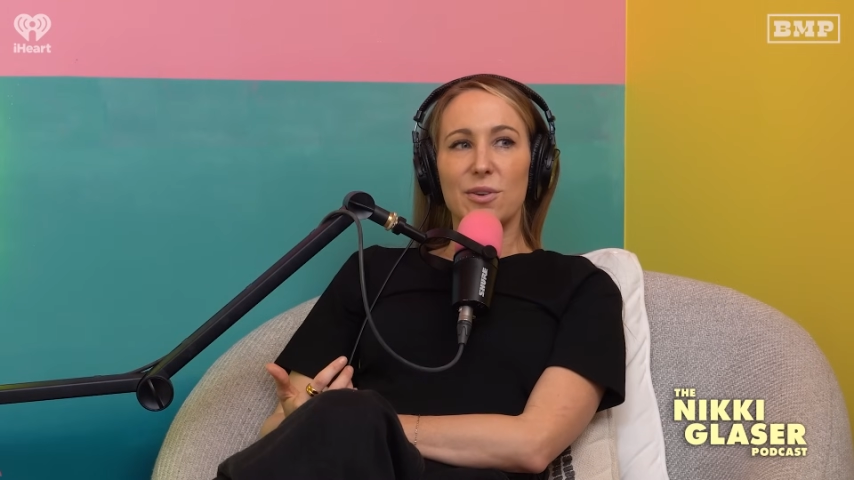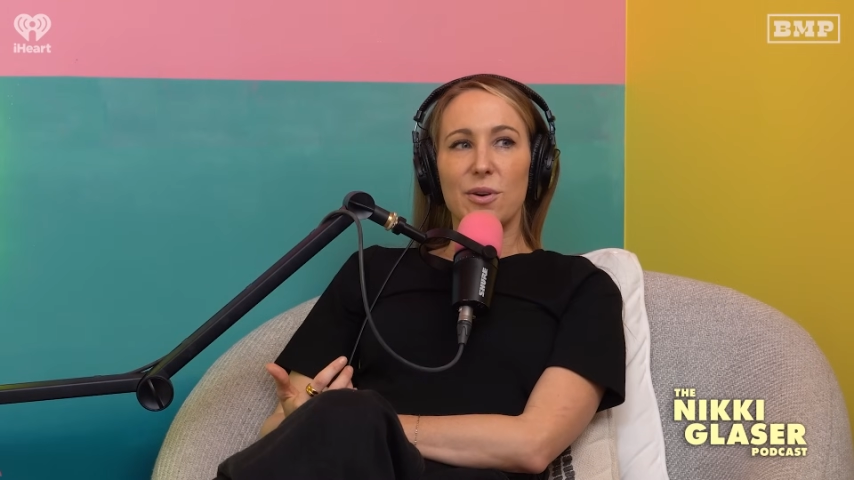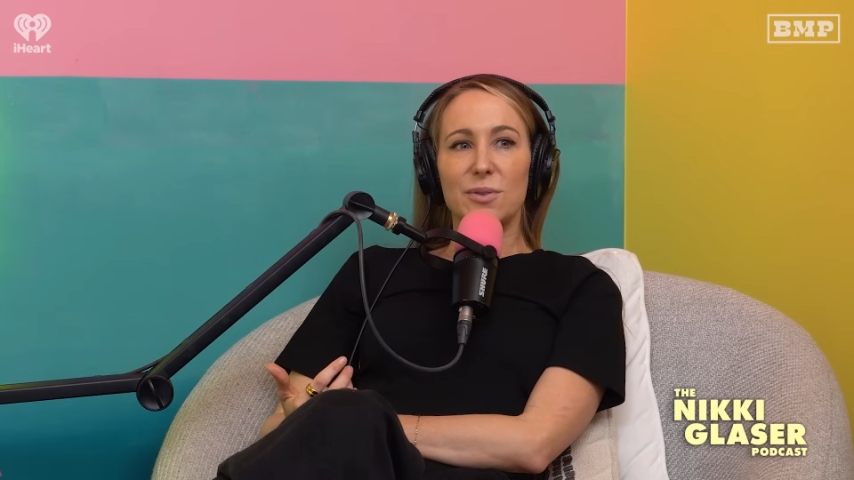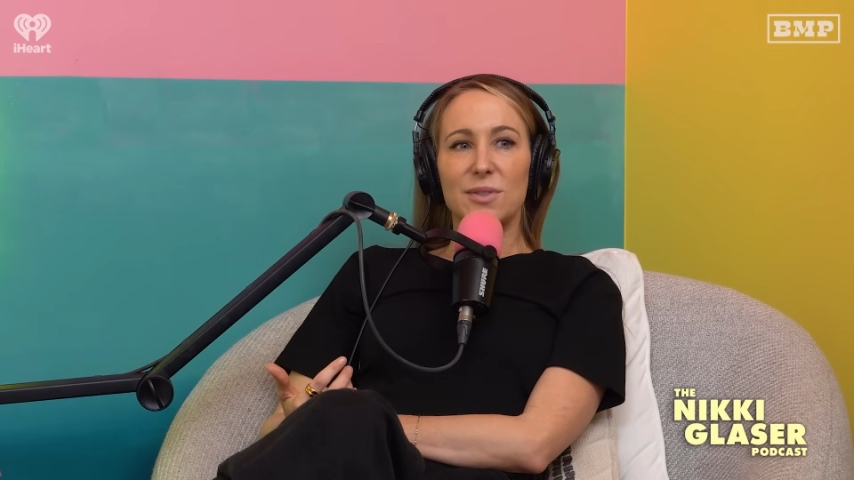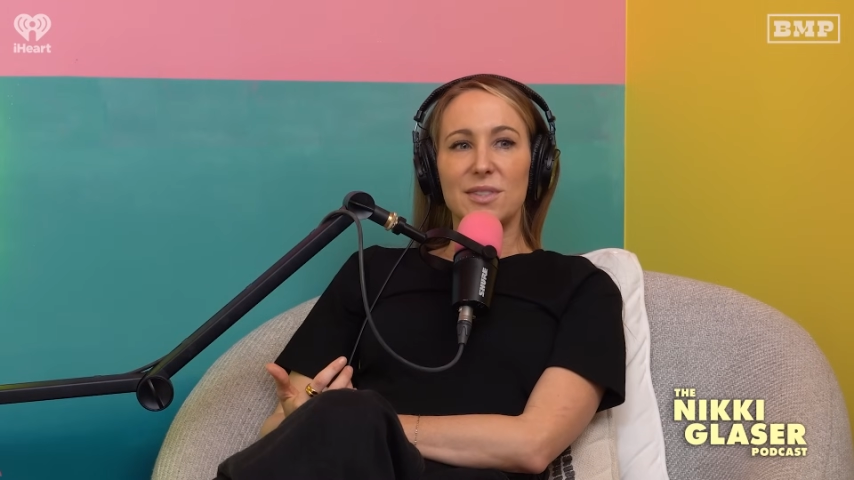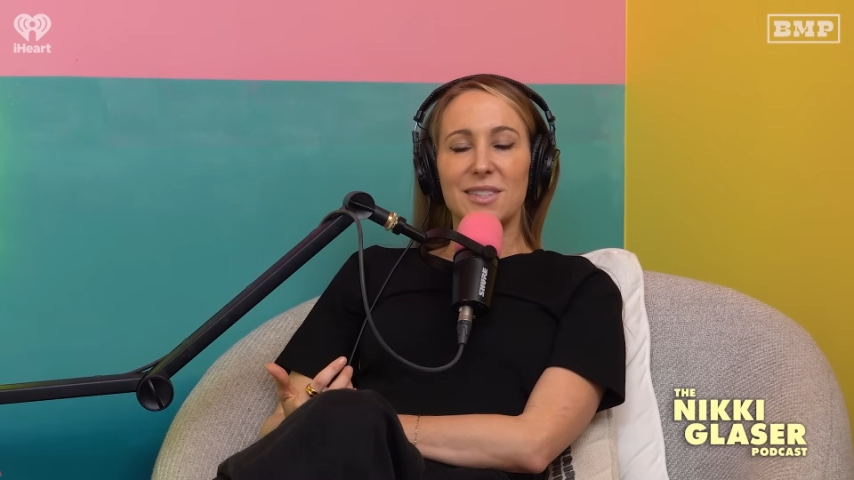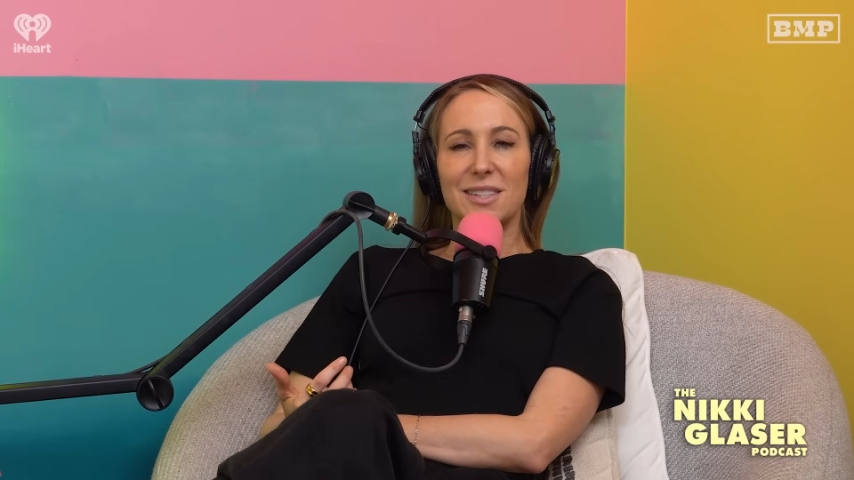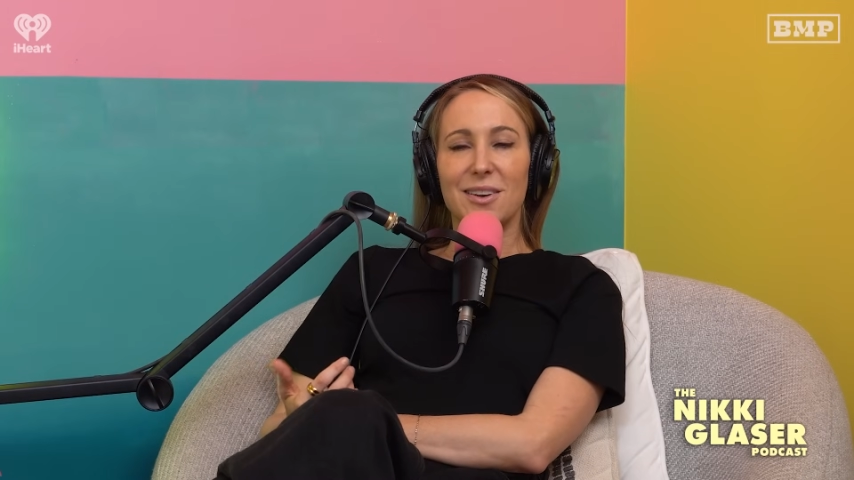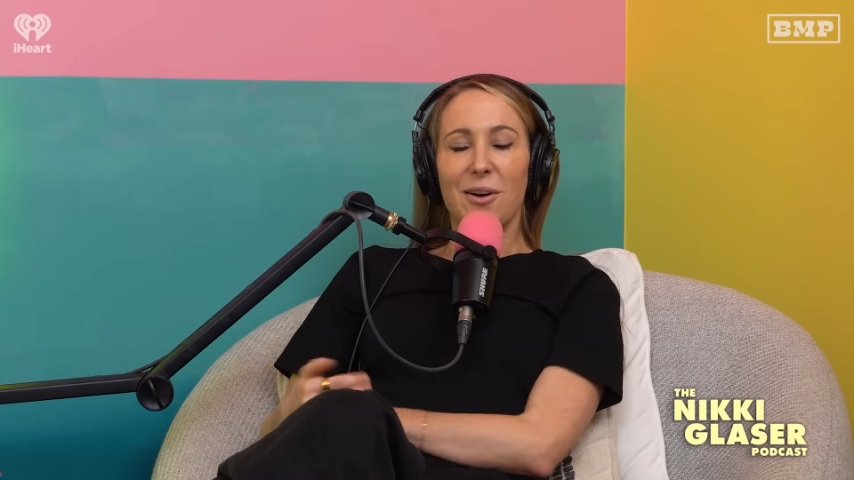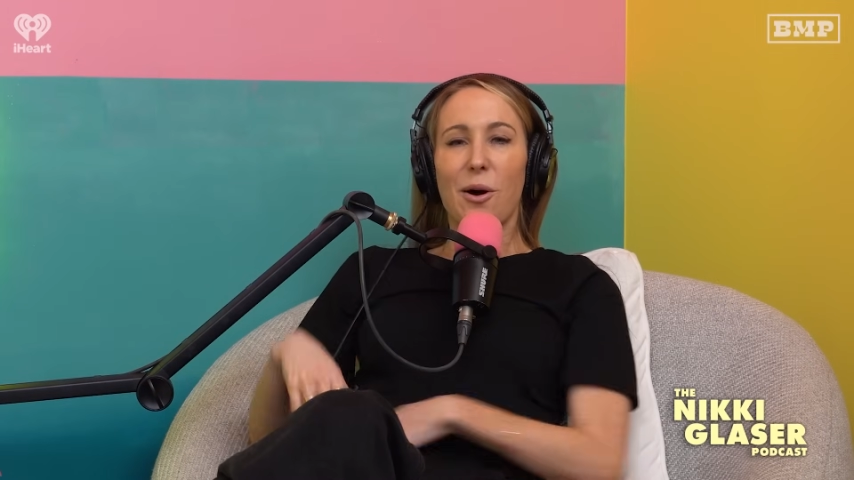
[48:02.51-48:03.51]
goes,
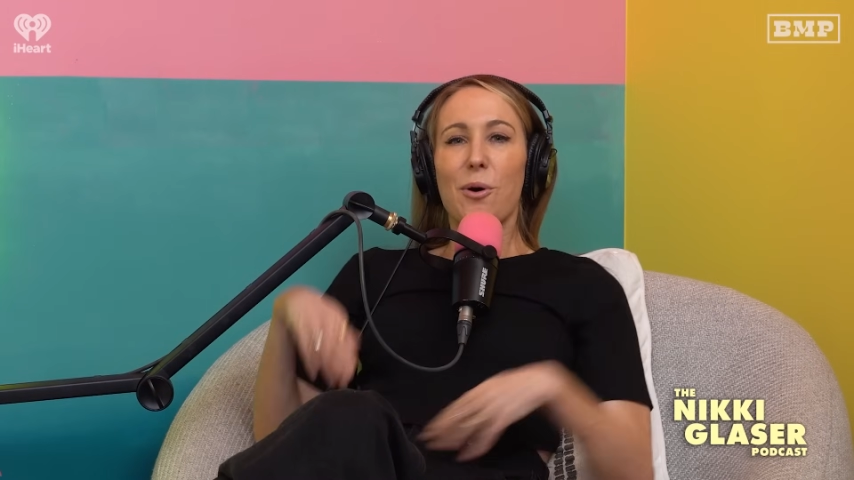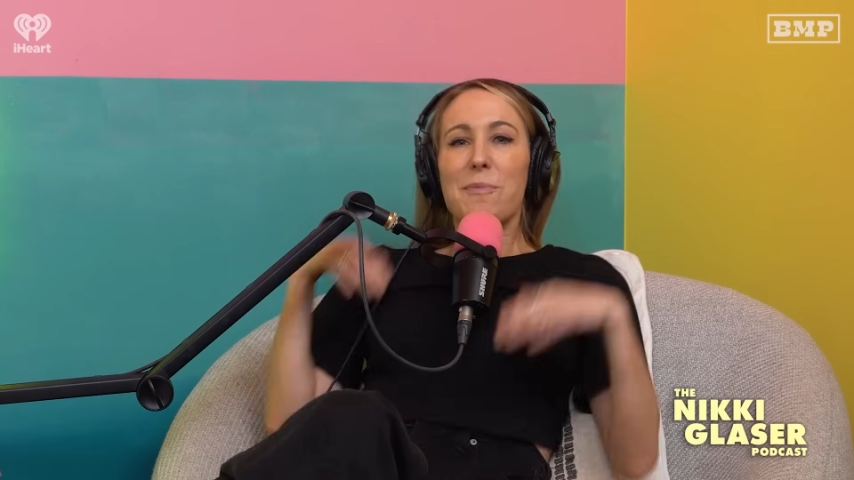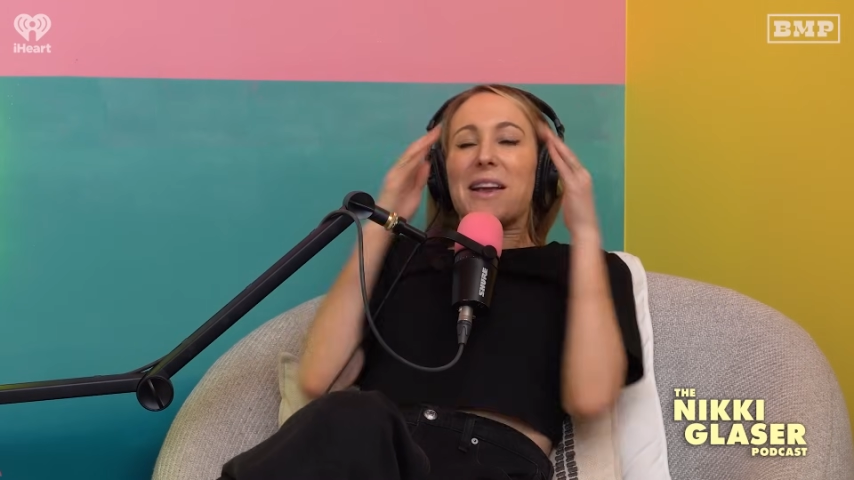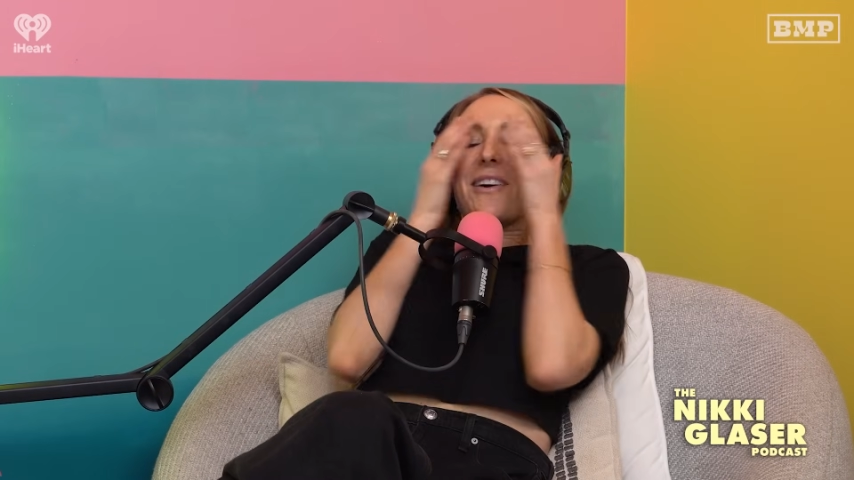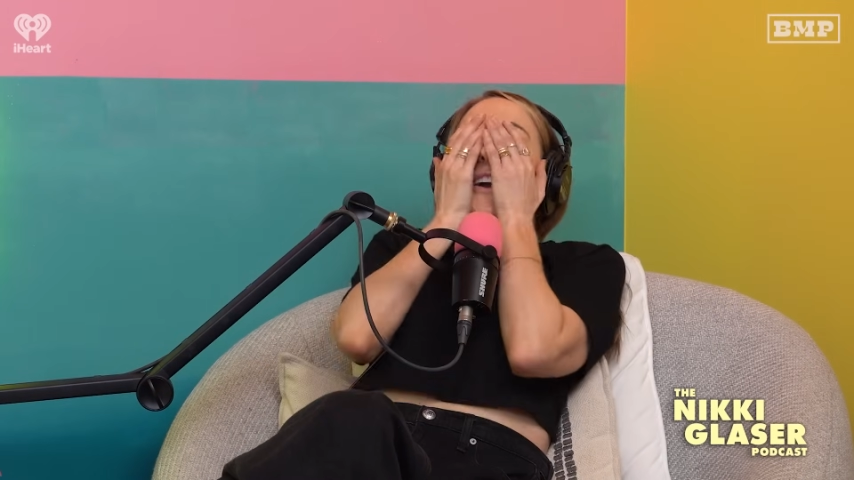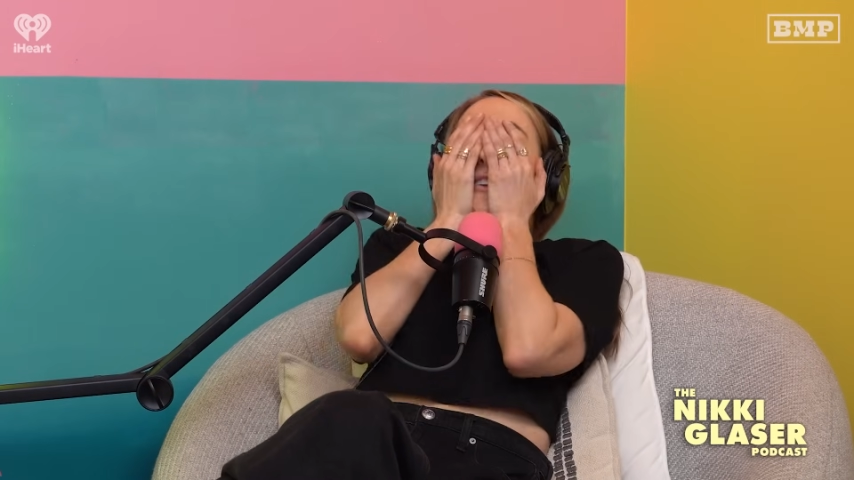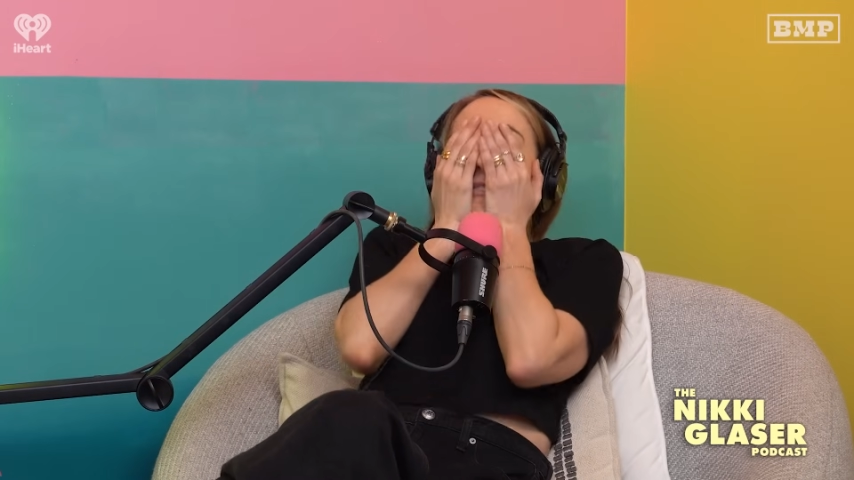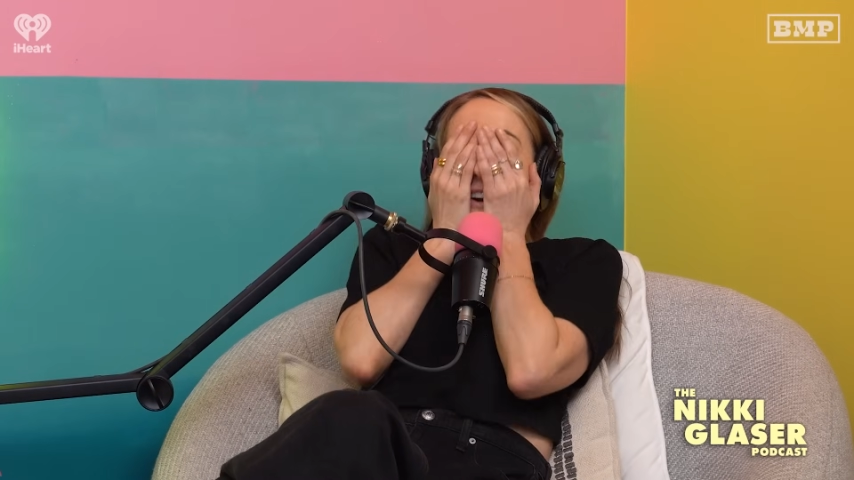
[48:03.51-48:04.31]
oh my God, you